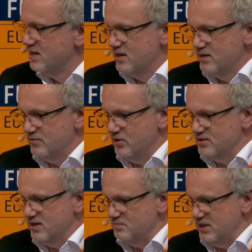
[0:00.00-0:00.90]
For
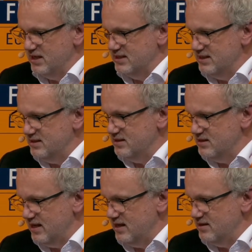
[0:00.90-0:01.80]
example, an existing
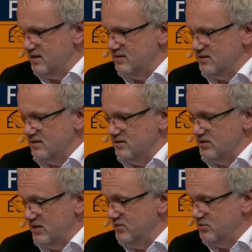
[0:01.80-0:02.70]
standard, a
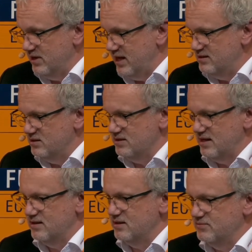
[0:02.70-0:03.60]
safety-related
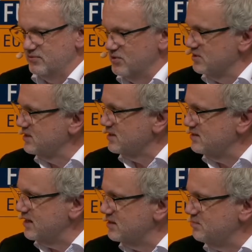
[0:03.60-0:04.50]
standard for fuel cell
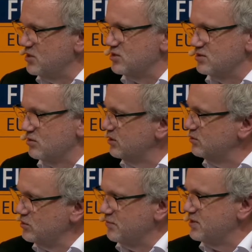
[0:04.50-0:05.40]
stacks mentions only
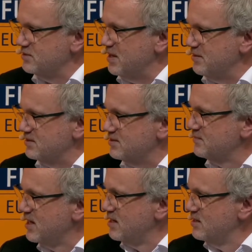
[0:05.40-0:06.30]
2 of these methods.
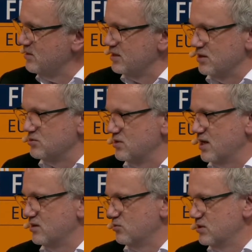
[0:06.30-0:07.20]
So I don't see
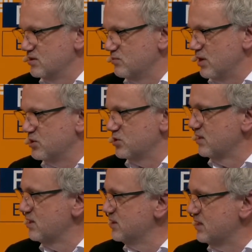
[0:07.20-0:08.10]
any reason why we should
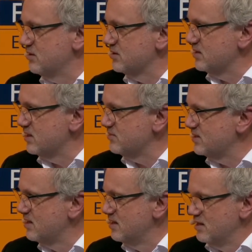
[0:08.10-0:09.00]
limit ourselves,
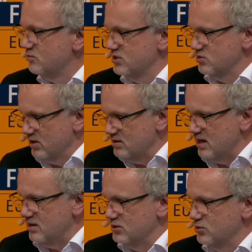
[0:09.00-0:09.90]
restrict
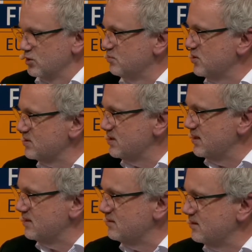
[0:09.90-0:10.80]
our toolbox,
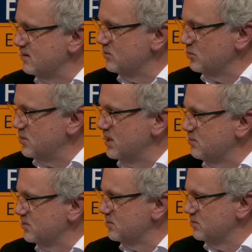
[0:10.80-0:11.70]
and not be
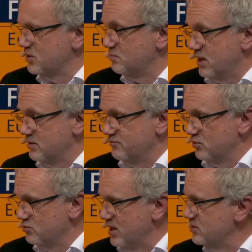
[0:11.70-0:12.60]
able to apply the
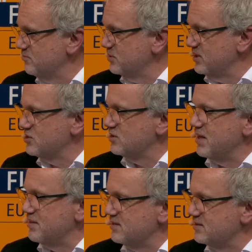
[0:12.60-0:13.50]
full range of potential
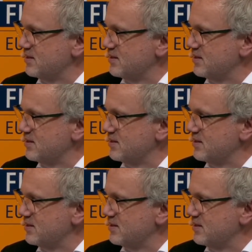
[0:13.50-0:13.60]
methods.